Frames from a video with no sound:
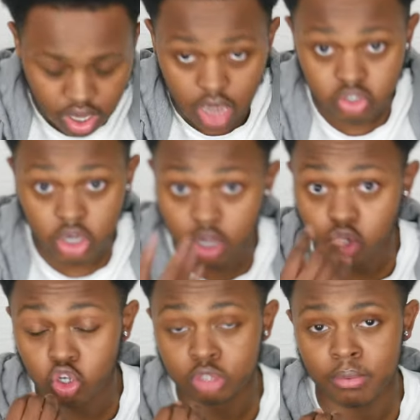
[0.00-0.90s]
I tried to
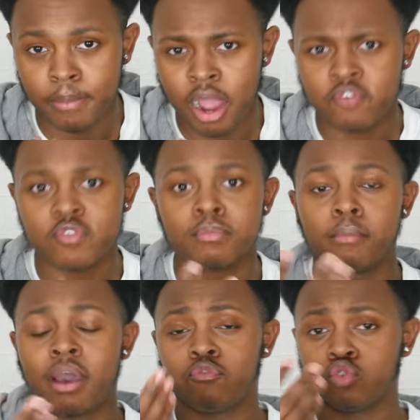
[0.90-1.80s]
close my mouth. If my
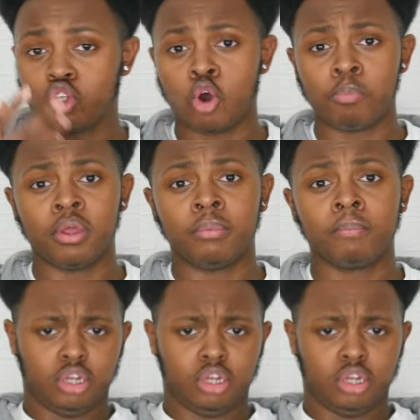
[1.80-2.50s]
mouth was open,